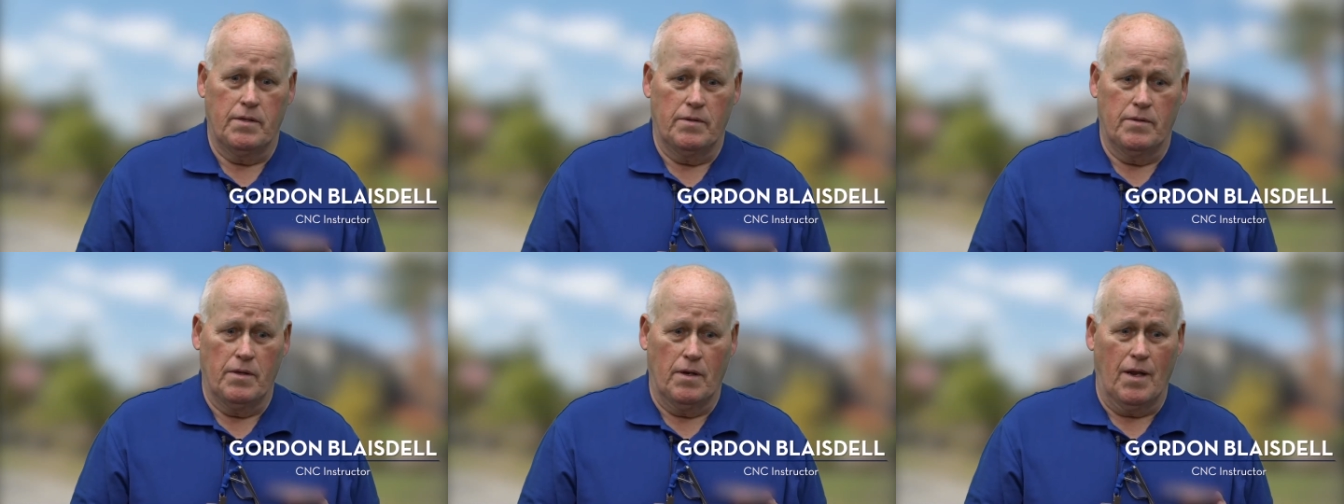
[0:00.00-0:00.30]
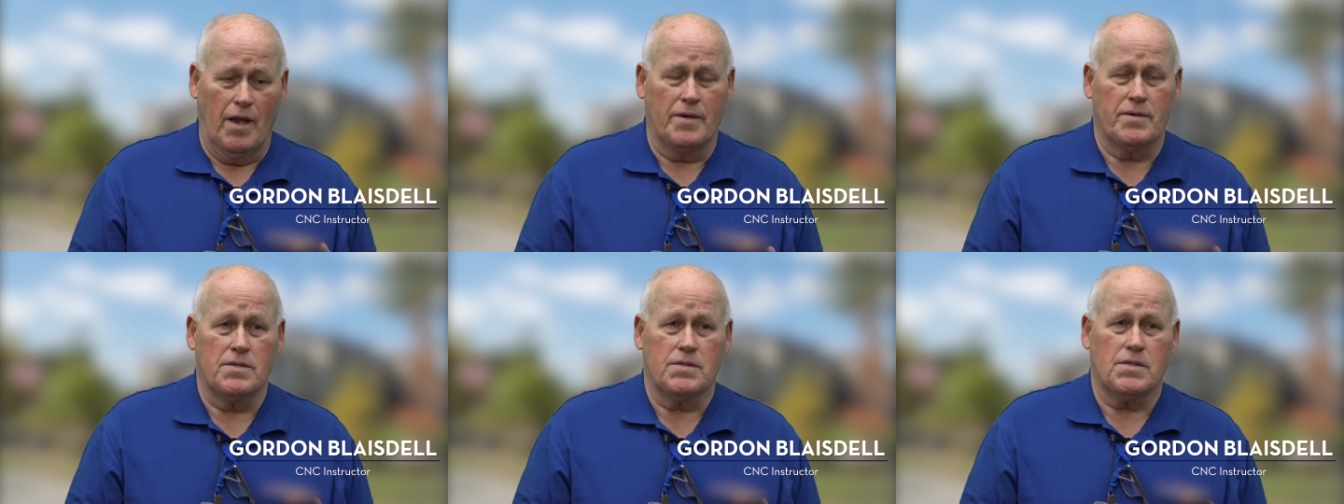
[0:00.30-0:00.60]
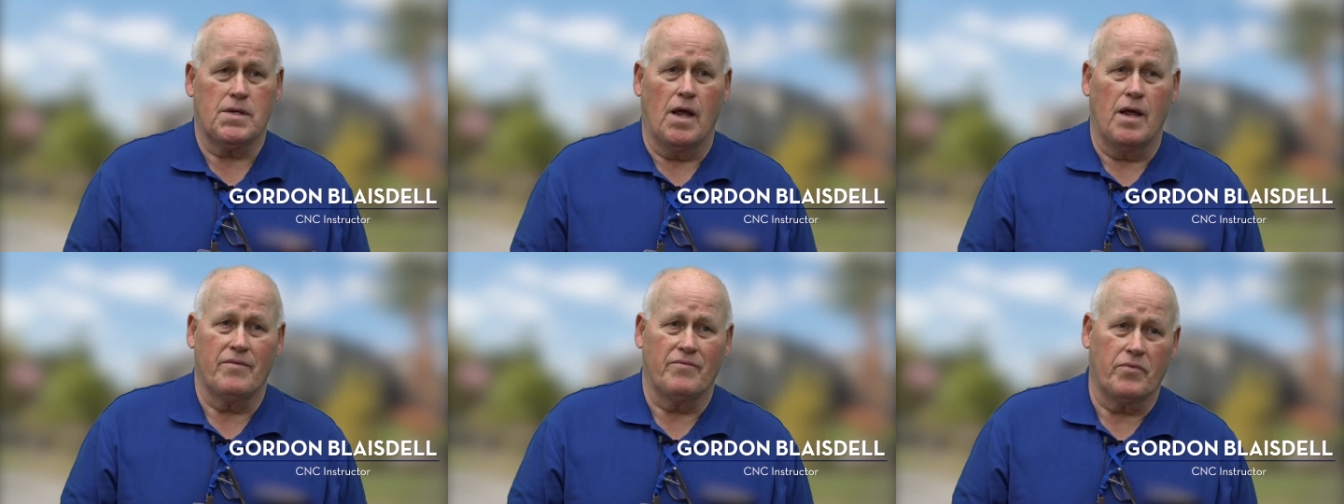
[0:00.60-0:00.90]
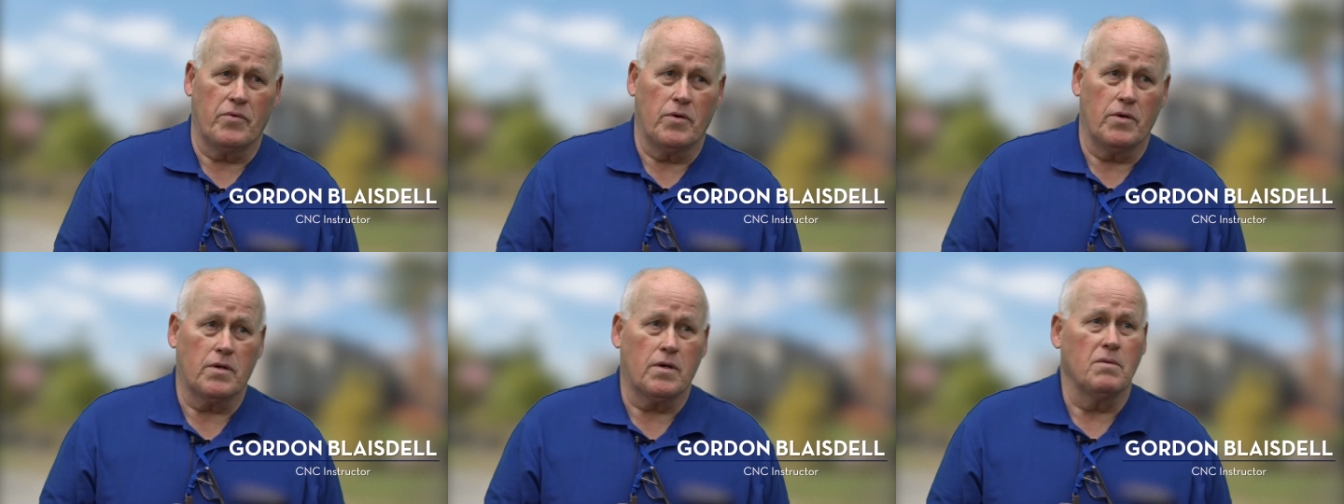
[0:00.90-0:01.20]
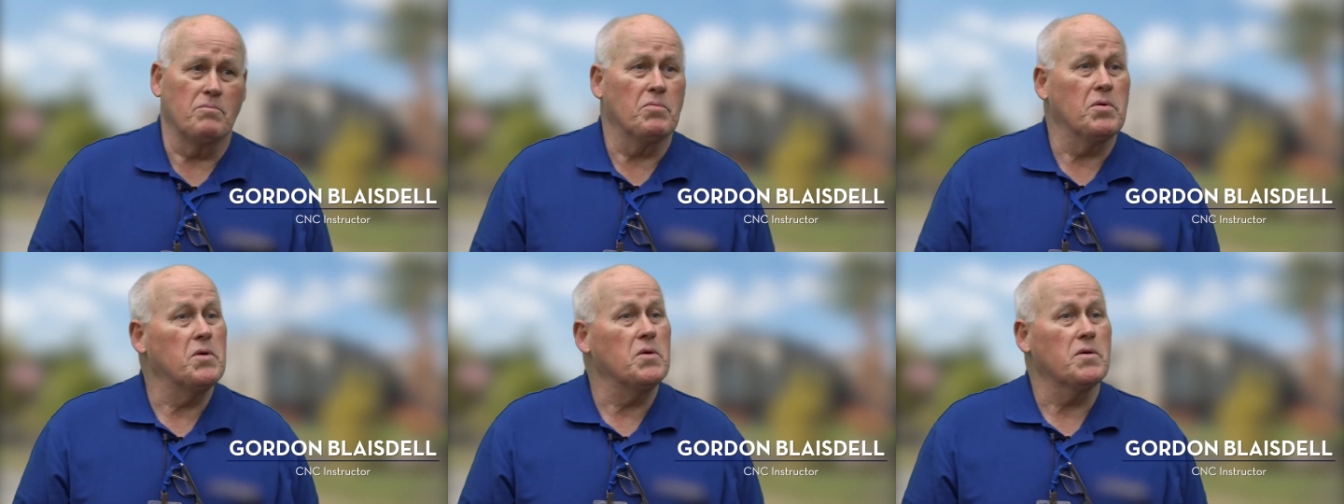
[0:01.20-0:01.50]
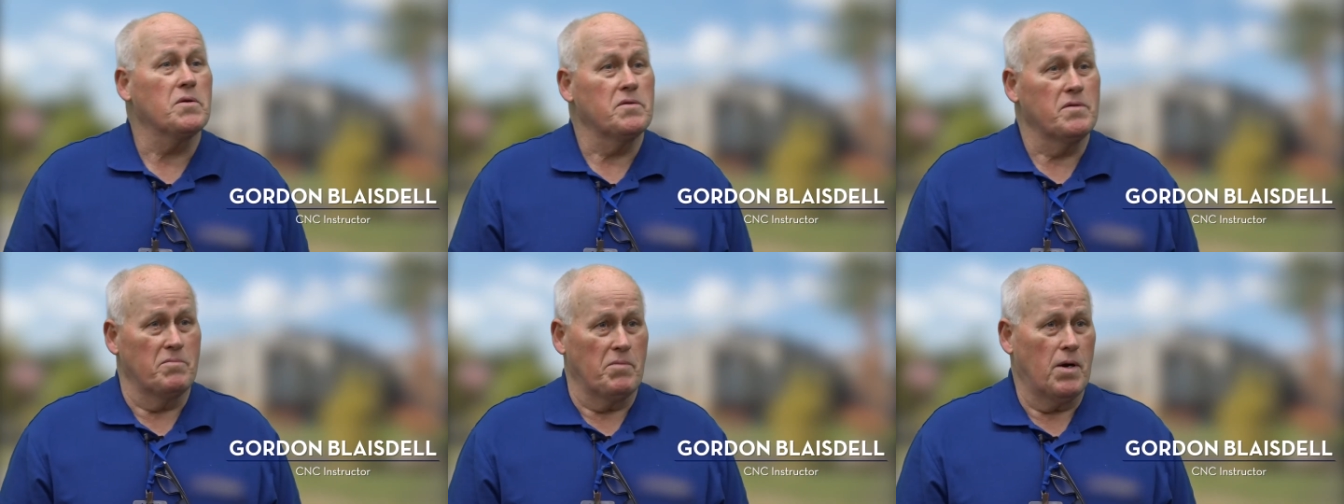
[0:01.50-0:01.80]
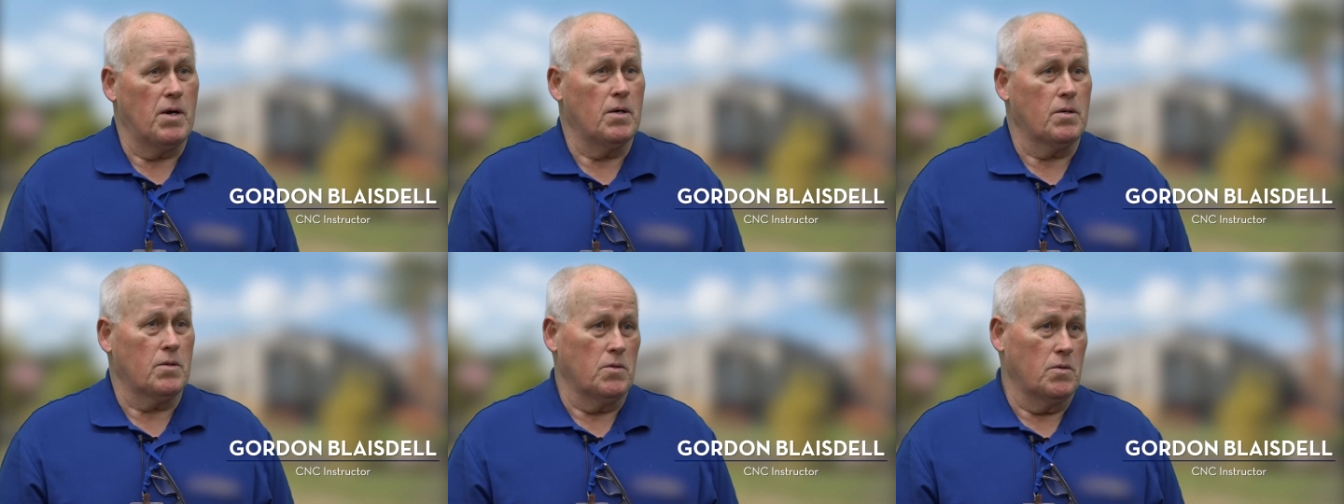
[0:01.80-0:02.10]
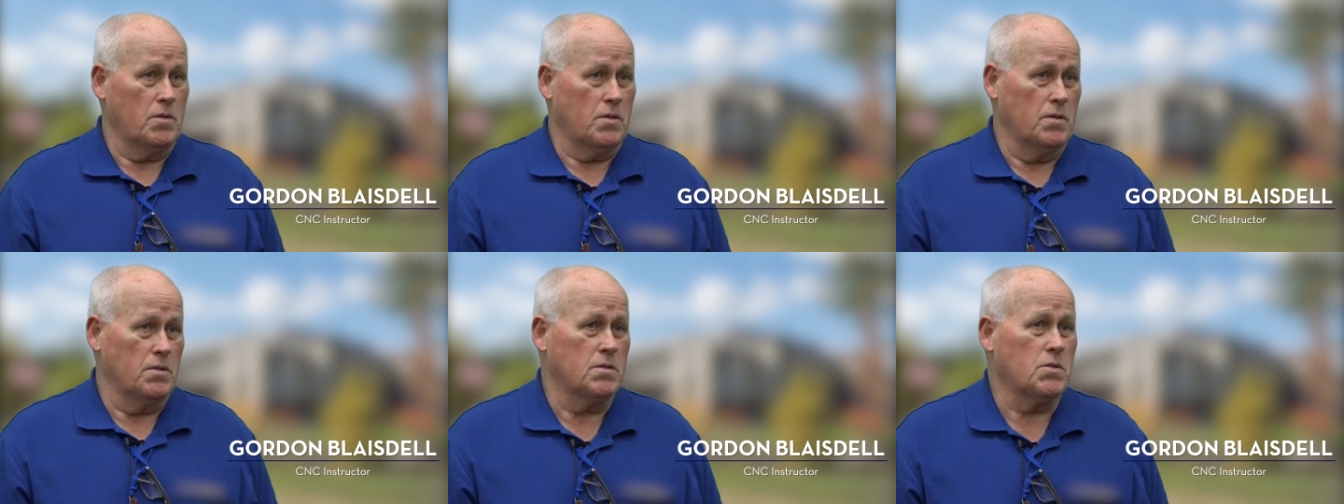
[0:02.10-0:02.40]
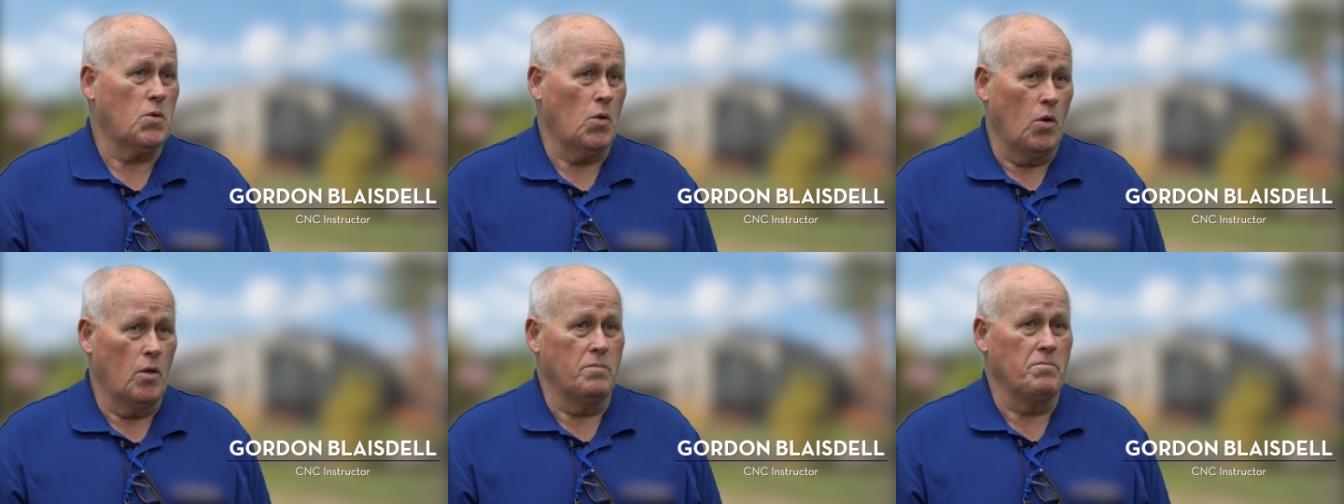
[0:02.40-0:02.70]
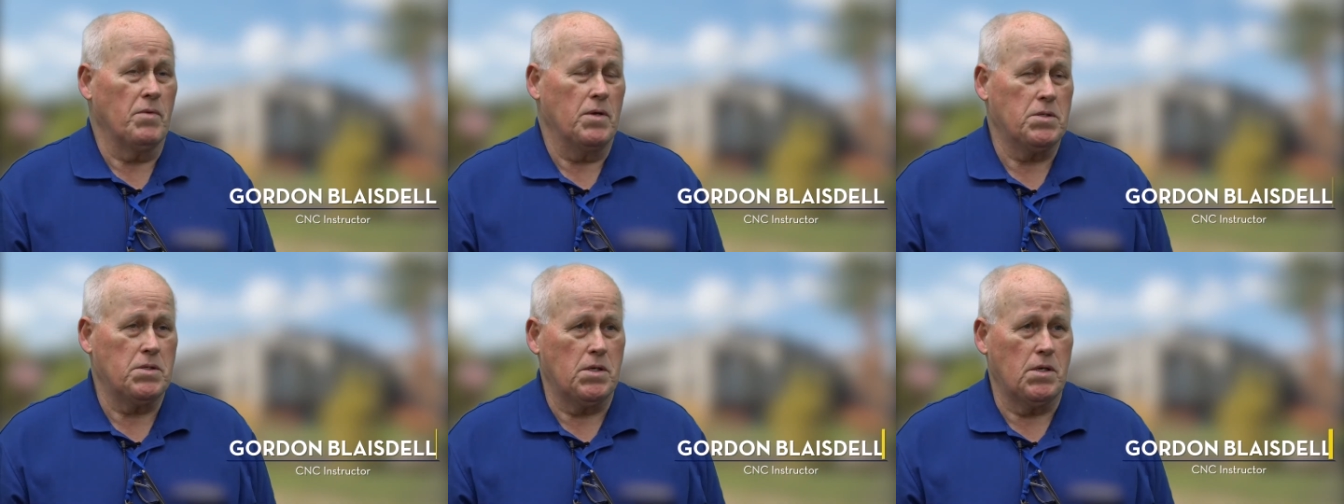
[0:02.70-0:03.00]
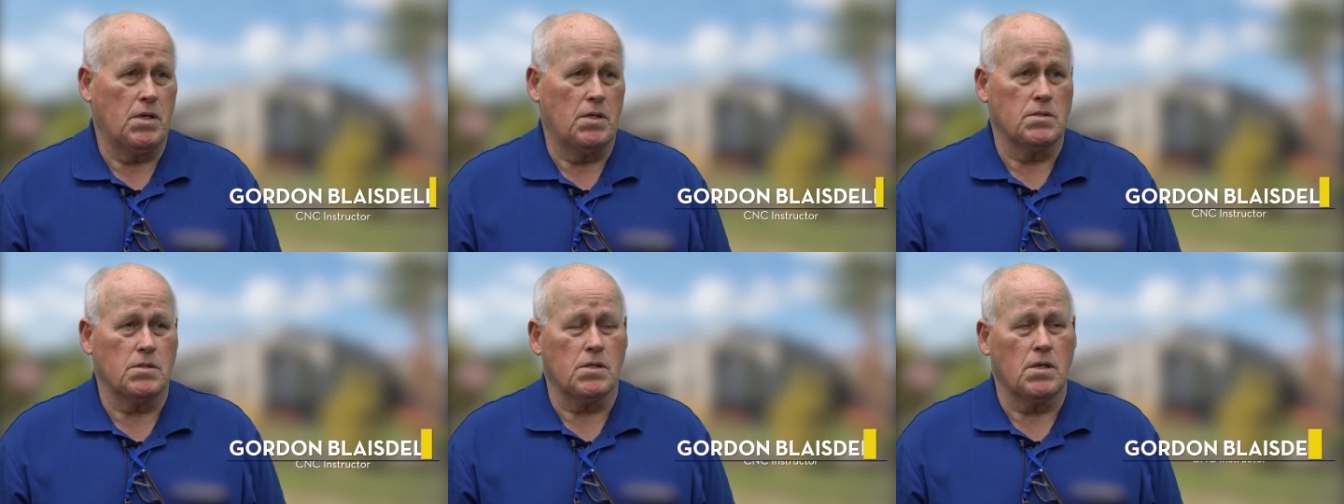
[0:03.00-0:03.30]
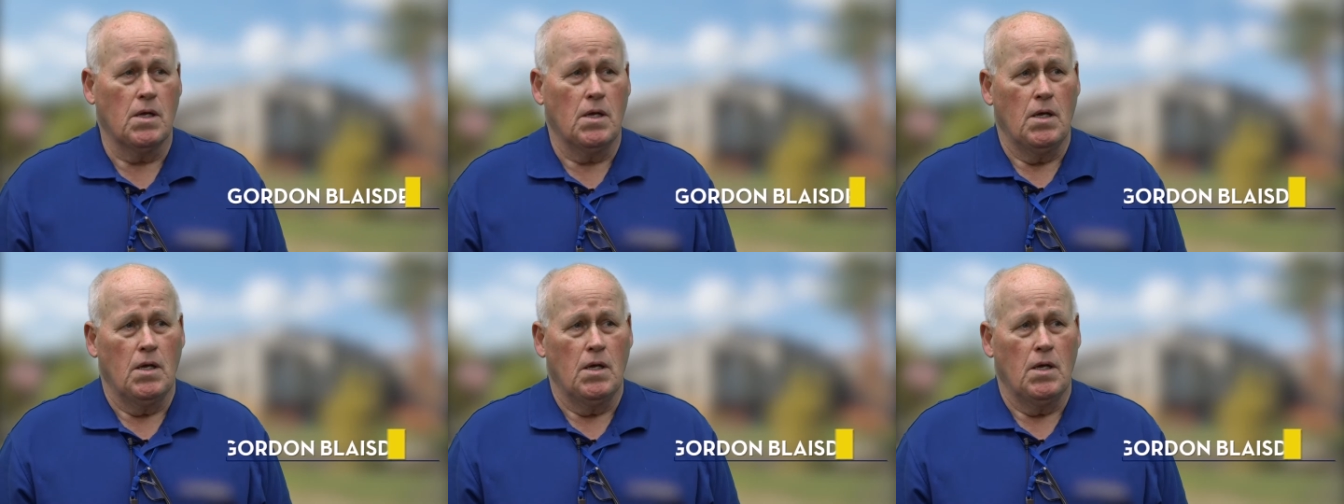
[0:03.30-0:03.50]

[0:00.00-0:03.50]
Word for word: the letter stand for Computer Numerical Controlled Machines.